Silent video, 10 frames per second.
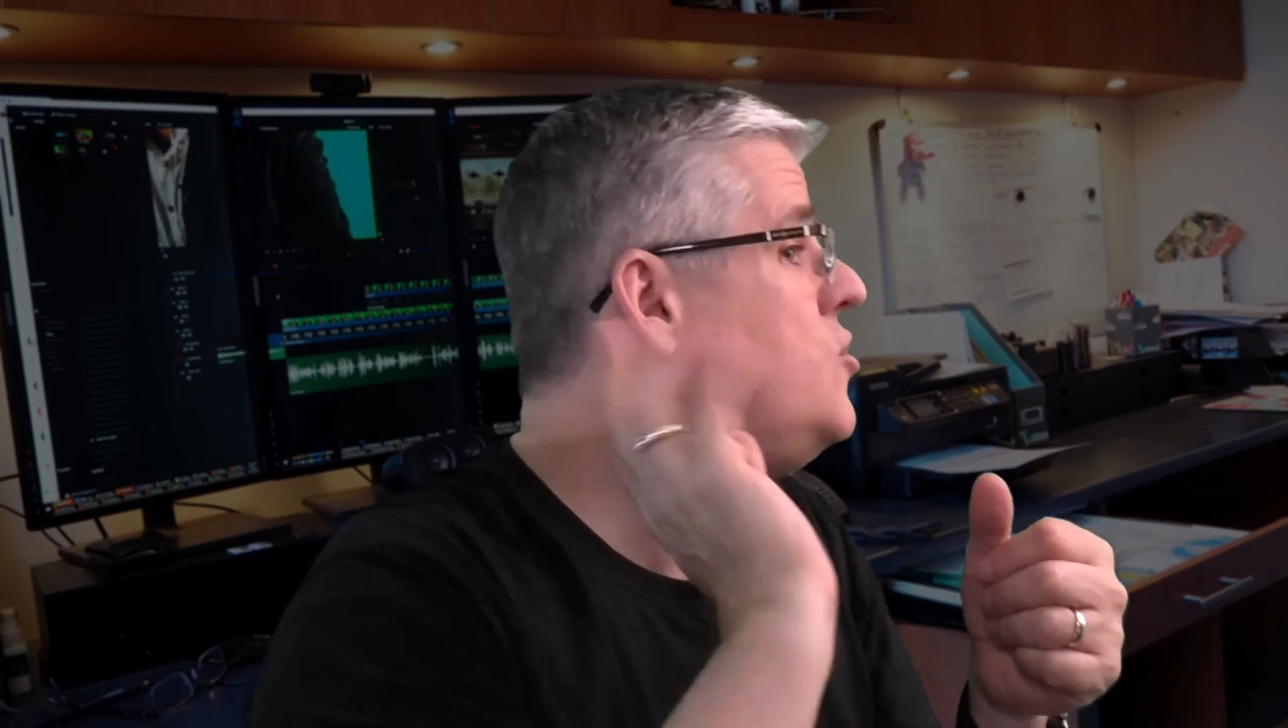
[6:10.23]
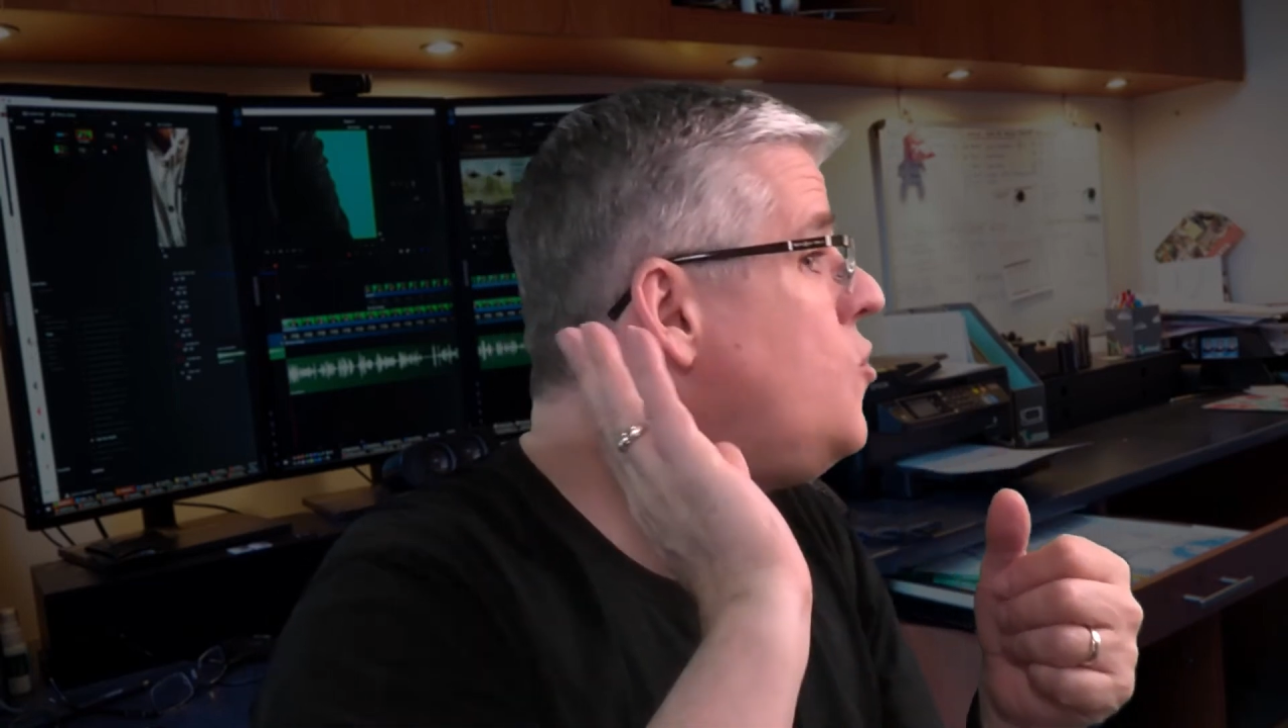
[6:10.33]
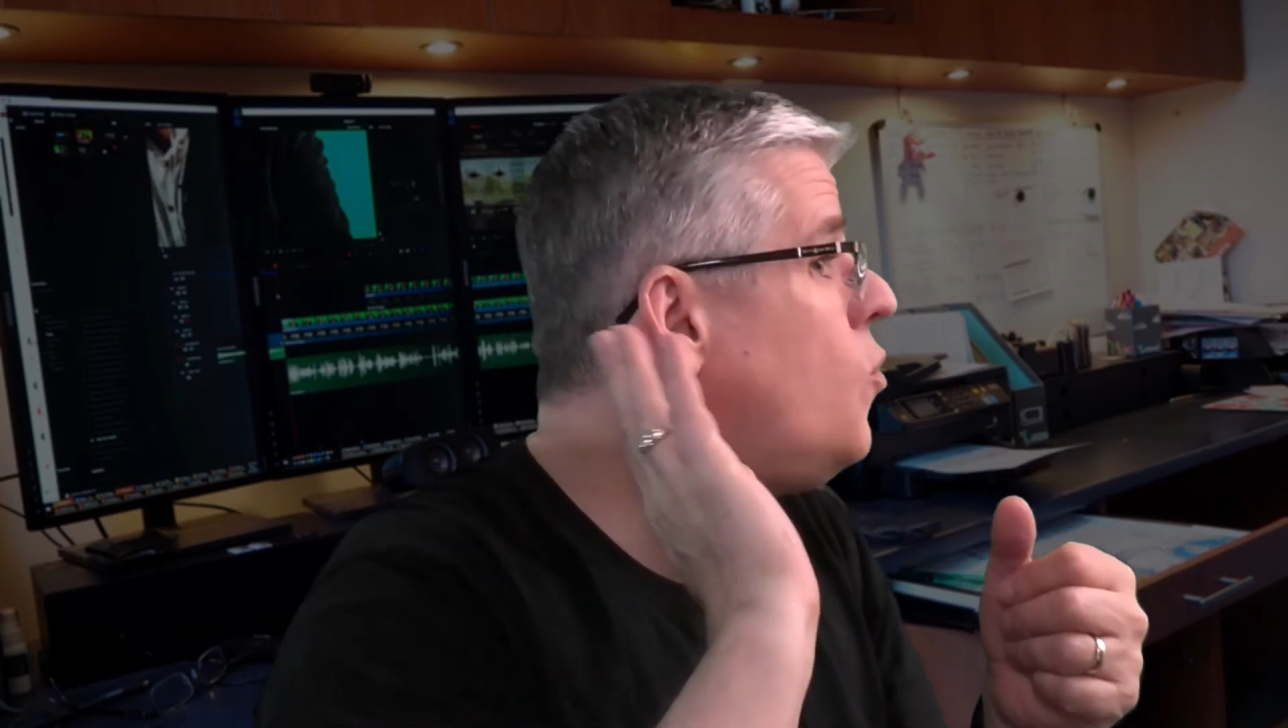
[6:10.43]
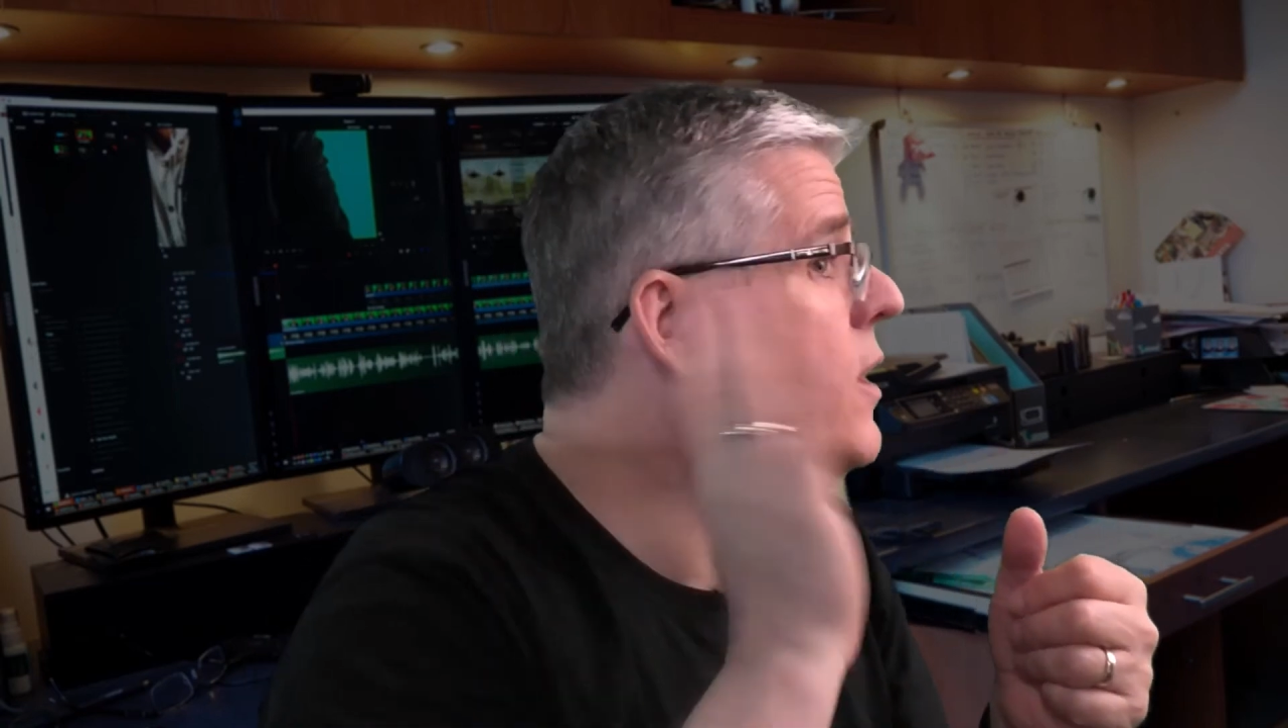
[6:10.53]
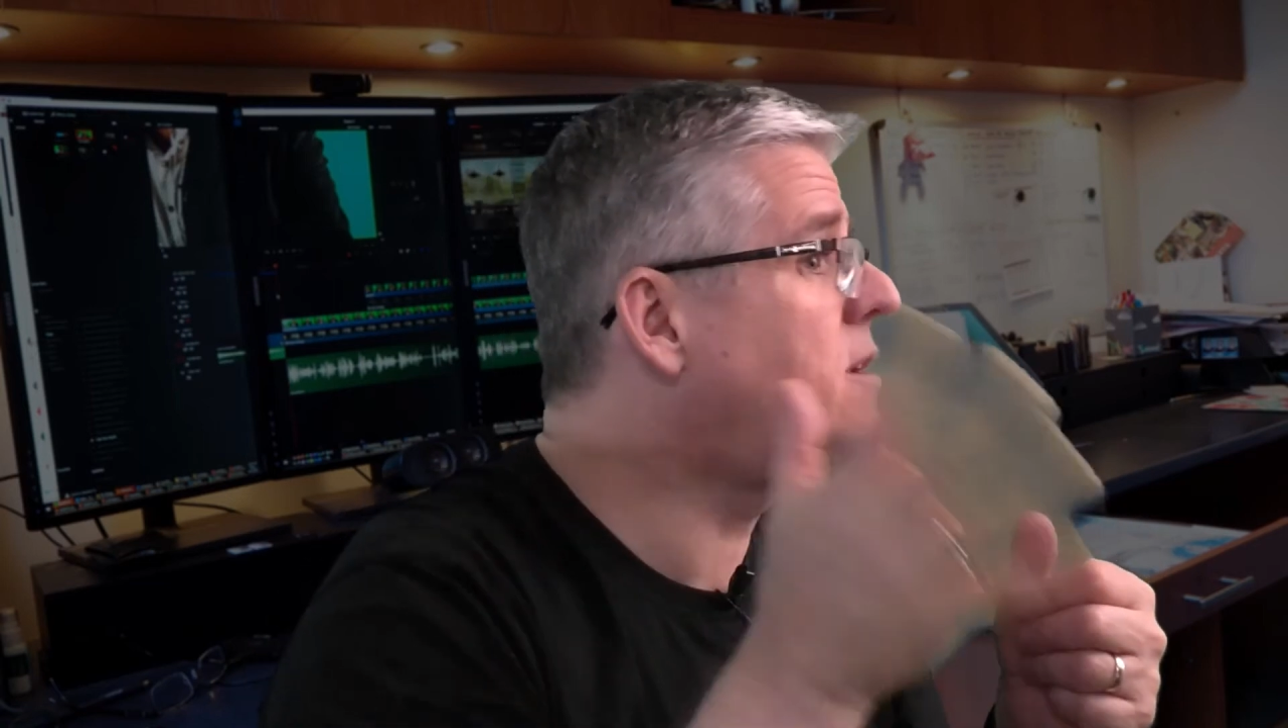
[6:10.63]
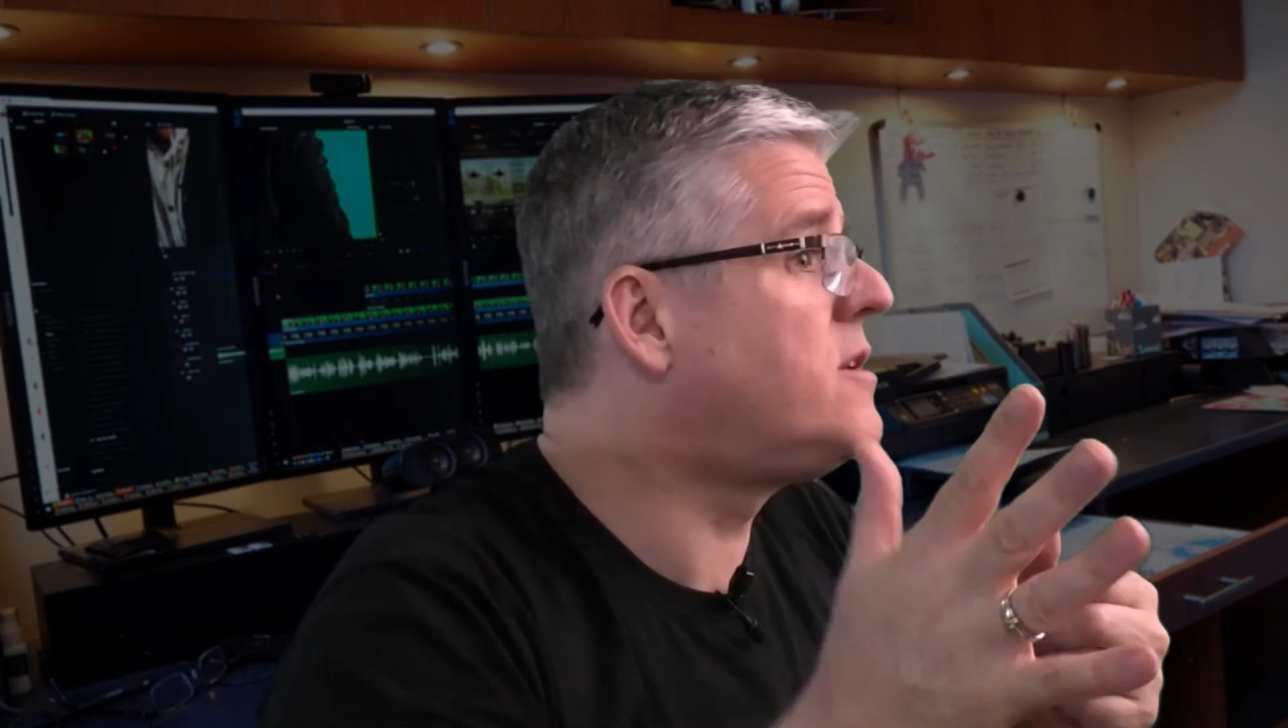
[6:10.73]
noise